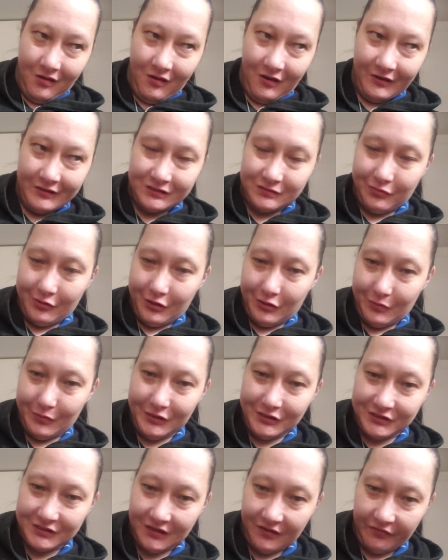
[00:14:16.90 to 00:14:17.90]
I spoiled
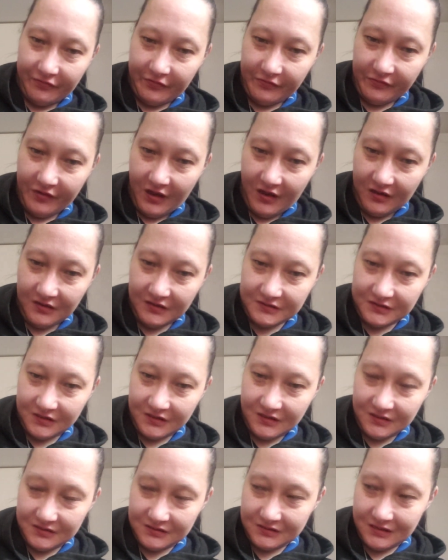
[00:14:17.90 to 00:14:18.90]
myself on
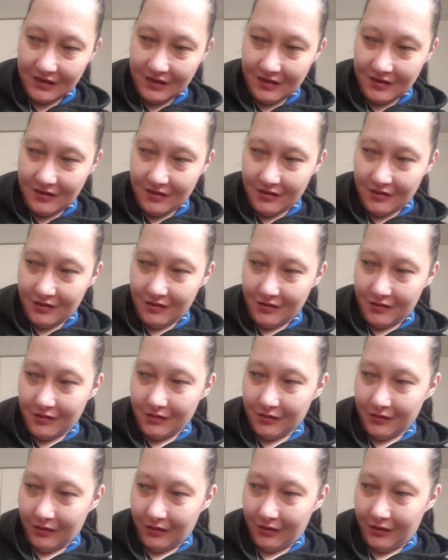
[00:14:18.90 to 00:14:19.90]
Valentine's
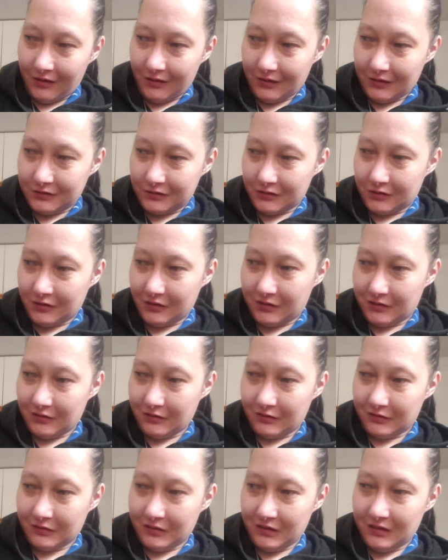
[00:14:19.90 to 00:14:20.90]
Day. Uh, I like to cook
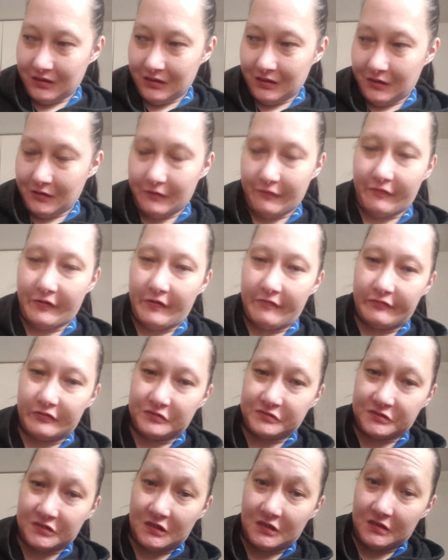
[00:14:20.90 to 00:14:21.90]
and clean, and if I ever
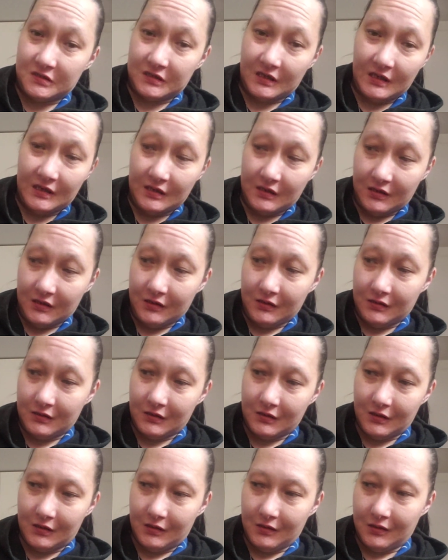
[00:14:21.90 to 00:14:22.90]
start dating,
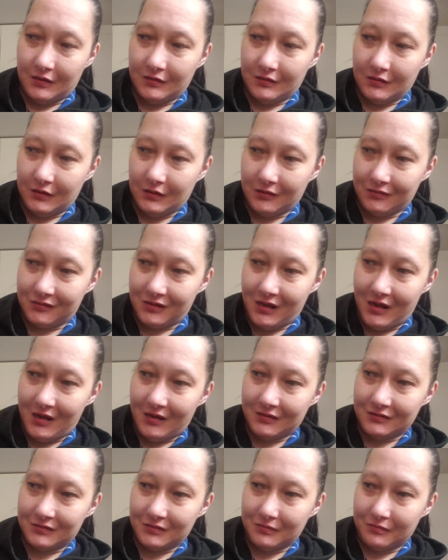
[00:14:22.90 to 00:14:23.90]
then like
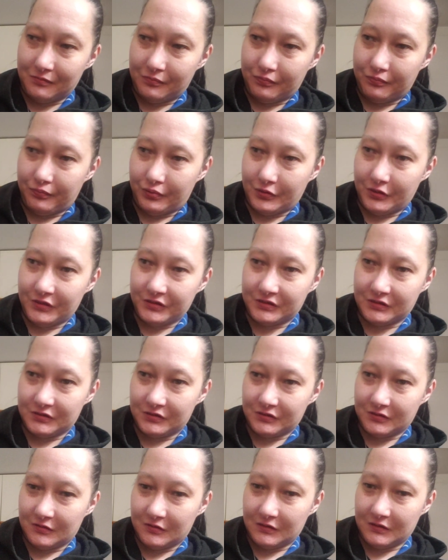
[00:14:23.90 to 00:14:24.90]
that
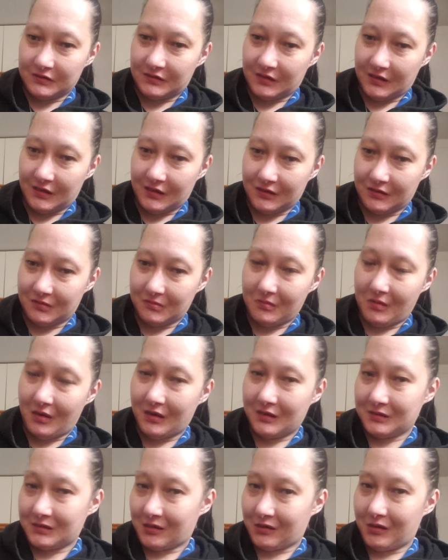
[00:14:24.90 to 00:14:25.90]
person's going to take
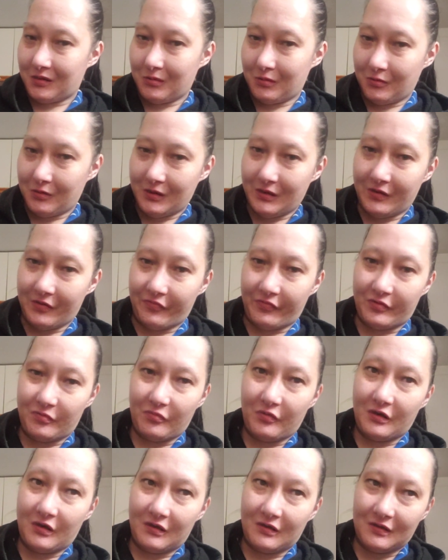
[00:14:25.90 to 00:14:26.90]
my time away from
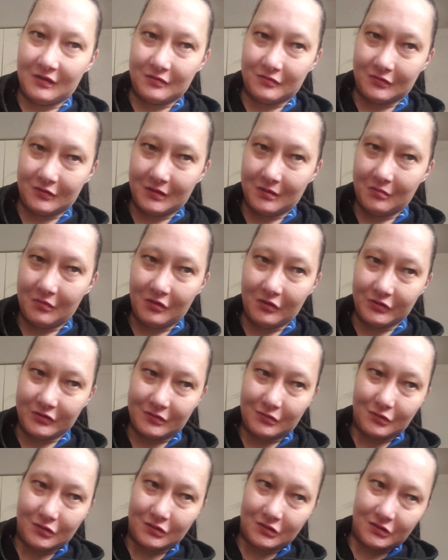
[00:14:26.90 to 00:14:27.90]
what I like doing most,
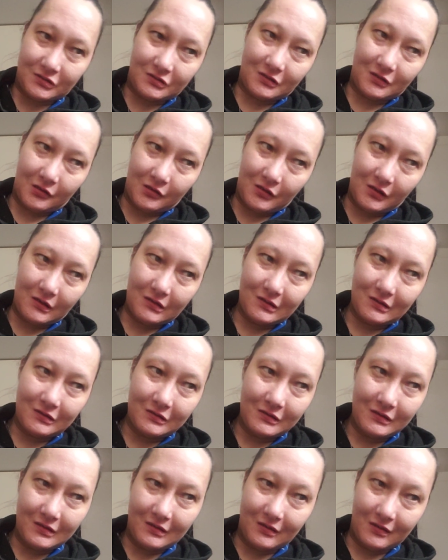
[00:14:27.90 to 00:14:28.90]
which is cooking and
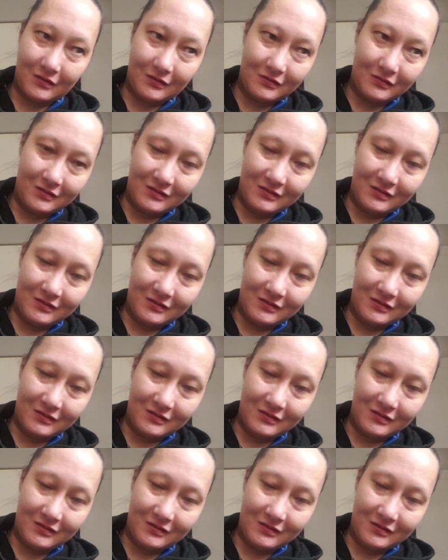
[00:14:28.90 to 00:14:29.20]
cleaning.